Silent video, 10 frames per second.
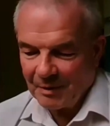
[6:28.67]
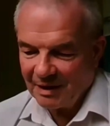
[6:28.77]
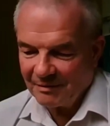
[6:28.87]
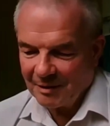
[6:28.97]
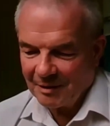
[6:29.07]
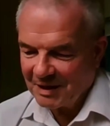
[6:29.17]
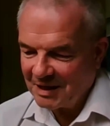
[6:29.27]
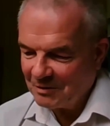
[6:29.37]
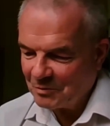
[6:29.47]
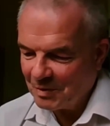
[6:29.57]
I mean, I'm an
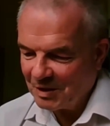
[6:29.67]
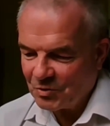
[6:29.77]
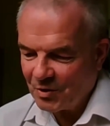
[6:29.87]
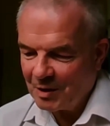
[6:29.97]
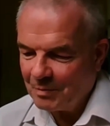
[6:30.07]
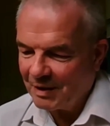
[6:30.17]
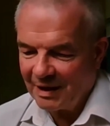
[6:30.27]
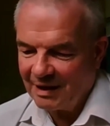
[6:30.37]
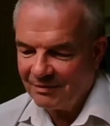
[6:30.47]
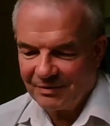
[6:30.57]
accountant by trade, but
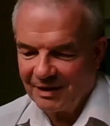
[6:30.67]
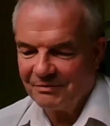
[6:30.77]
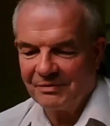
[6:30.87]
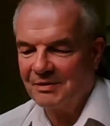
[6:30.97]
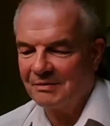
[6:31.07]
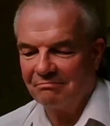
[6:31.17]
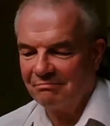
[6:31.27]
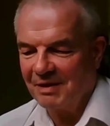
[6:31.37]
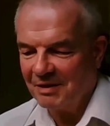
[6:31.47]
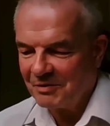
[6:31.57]
I've
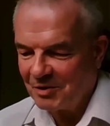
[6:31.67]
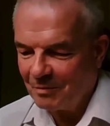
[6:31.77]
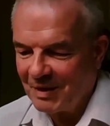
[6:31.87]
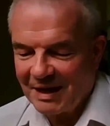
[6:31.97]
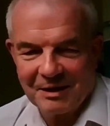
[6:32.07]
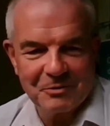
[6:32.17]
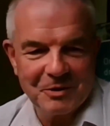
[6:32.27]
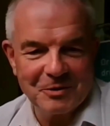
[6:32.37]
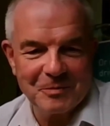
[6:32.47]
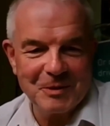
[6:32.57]
subbed that out
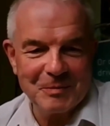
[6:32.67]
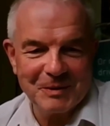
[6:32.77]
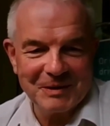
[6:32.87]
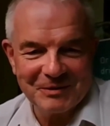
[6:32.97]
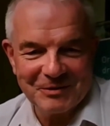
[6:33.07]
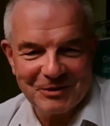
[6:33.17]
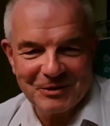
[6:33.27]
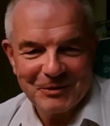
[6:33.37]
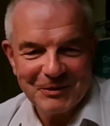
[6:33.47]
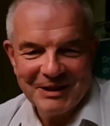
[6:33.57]
to other people, to
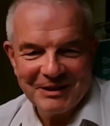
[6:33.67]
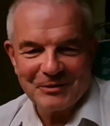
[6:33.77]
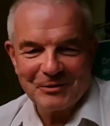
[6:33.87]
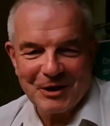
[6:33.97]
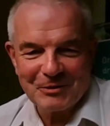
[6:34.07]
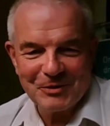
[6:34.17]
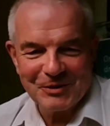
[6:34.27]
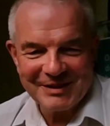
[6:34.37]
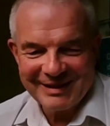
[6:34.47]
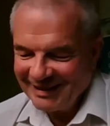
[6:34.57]
do other
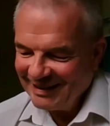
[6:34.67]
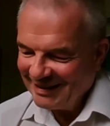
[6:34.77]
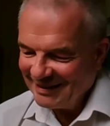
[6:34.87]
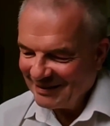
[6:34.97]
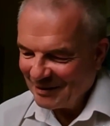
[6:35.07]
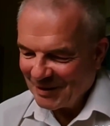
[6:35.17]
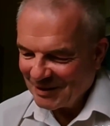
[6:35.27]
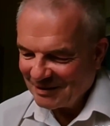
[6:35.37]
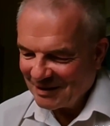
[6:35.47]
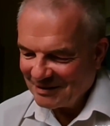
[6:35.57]
accountants. I'm
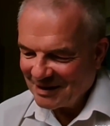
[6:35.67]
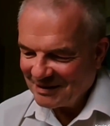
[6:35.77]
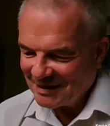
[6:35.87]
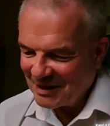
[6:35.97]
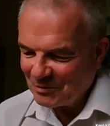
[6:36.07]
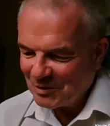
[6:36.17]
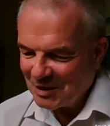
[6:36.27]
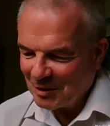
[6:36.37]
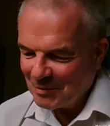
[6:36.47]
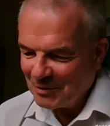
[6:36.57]
not an accountant
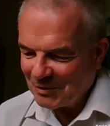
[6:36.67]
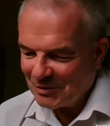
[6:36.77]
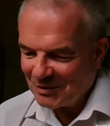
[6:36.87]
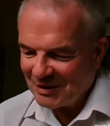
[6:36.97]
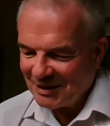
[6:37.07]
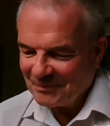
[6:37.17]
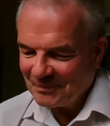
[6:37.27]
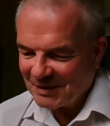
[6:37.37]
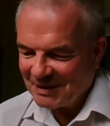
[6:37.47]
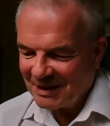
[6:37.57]
anymore, sort of thing.
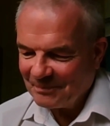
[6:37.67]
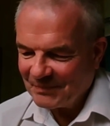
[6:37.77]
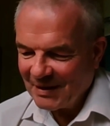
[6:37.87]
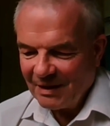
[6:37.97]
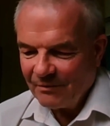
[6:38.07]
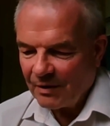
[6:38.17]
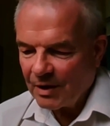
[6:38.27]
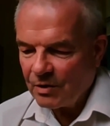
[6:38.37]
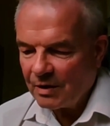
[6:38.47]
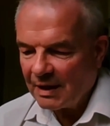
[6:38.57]
But
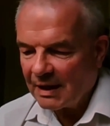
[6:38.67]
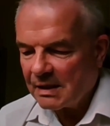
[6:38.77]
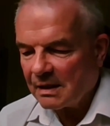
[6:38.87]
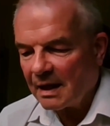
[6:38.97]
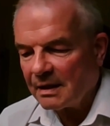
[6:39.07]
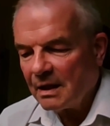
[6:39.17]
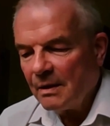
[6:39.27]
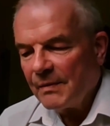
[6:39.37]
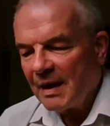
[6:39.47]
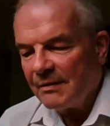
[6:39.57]
very good, excellent. And
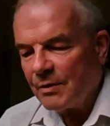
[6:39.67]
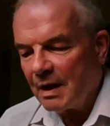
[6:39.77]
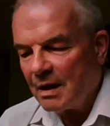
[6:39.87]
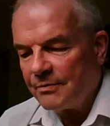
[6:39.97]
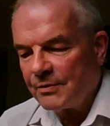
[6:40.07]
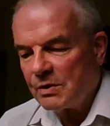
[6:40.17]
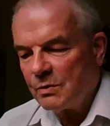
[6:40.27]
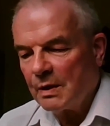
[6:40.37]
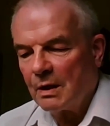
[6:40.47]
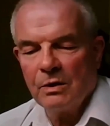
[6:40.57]
have you any offers
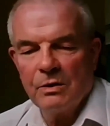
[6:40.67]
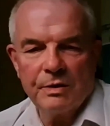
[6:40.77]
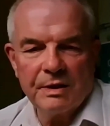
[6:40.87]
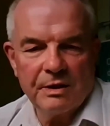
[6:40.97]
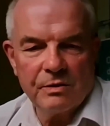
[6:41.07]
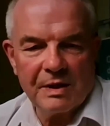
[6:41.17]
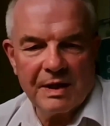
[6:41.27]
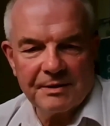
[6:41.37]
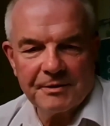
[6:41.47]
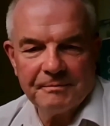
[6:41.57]
to include in the
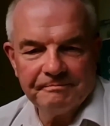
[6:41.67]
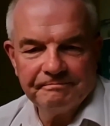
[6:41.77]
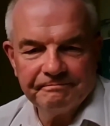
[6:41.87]
newsletter?